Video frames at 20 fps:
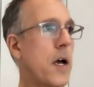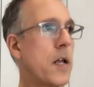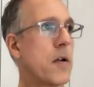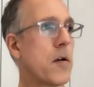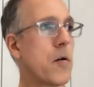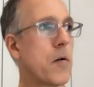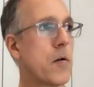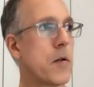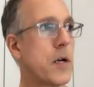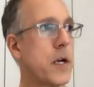of
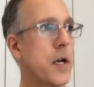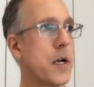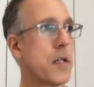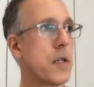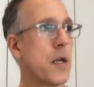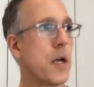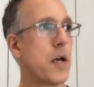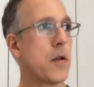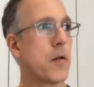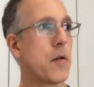early,
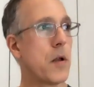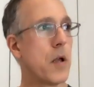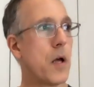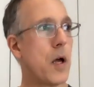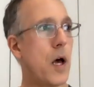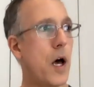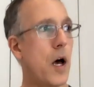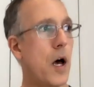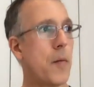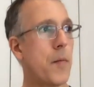and
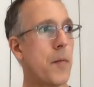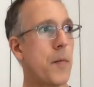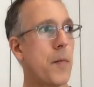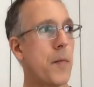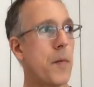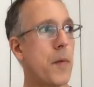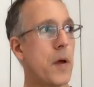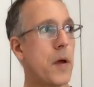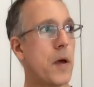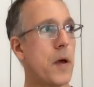
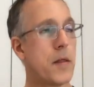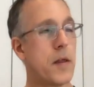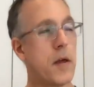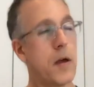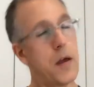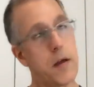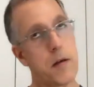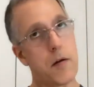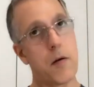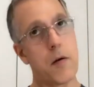
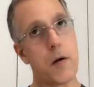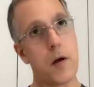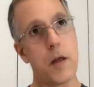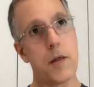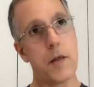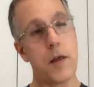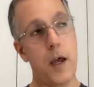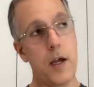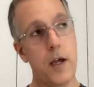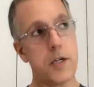
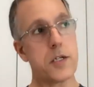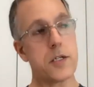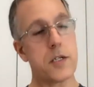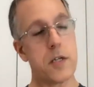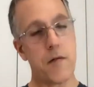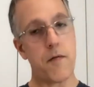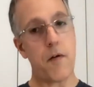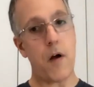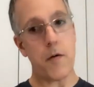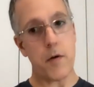the agents that
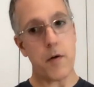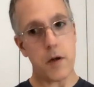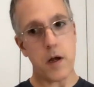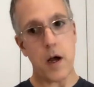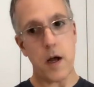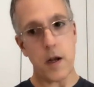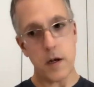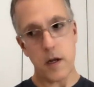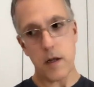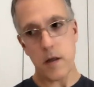have already
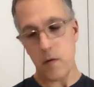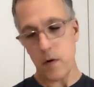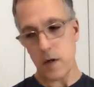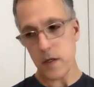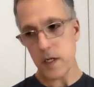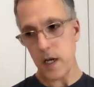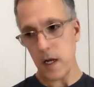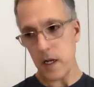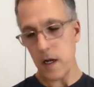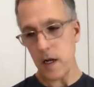gotten in, the ones
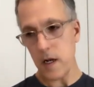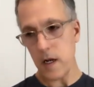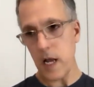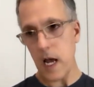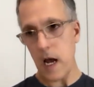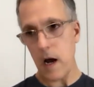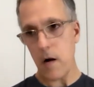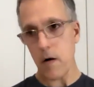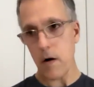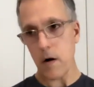getting in
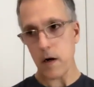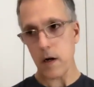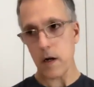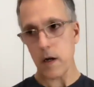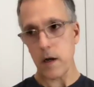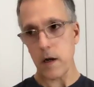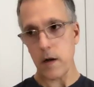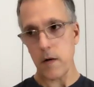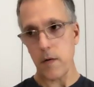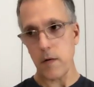now,
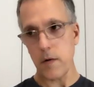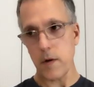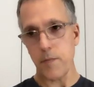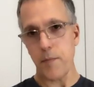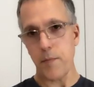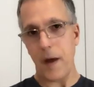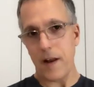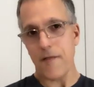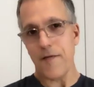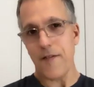
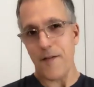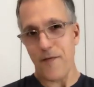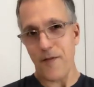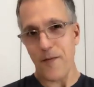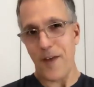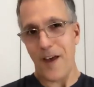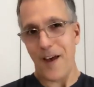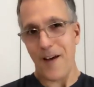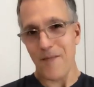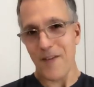benefit from
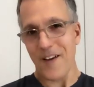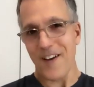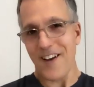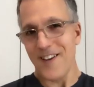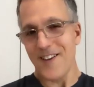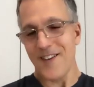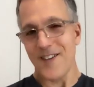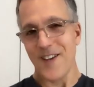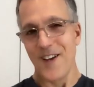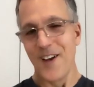that
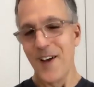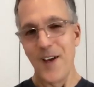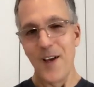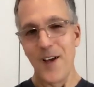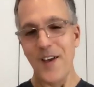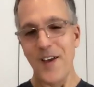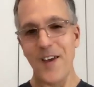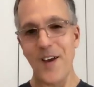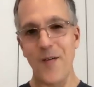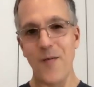because.
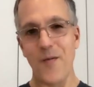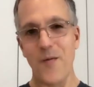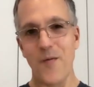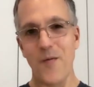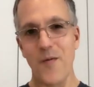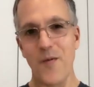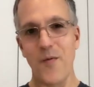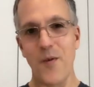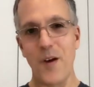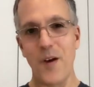
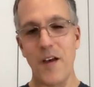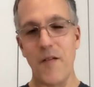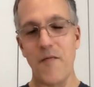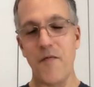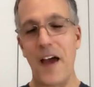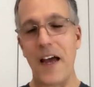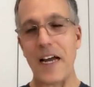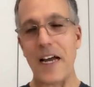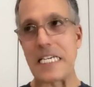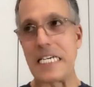We have
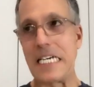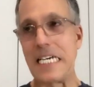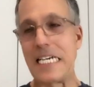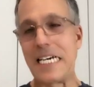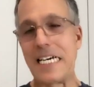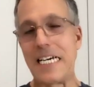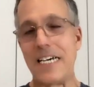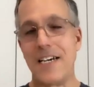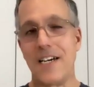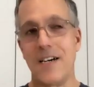
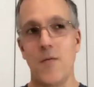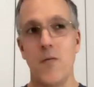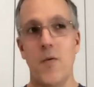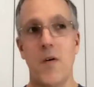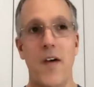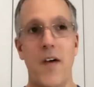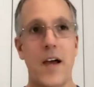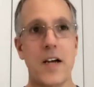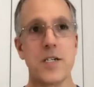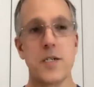
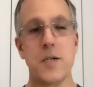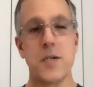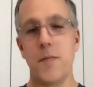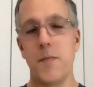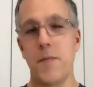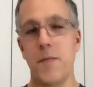actually